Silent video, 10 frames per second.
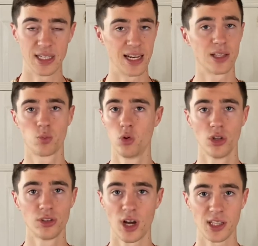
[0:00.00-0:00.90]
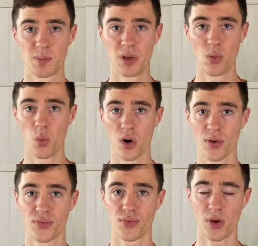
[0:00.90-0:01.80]
then it will not be
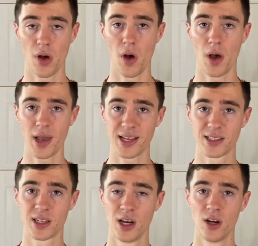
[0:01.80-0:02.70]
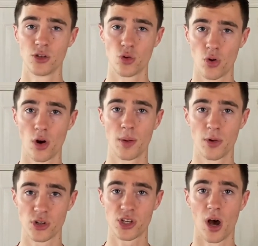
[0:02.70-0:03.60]
worth uh, it to grow them
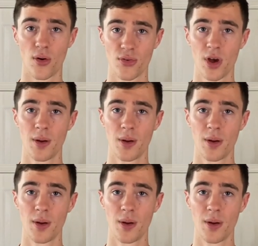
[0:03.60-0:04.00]
yourself.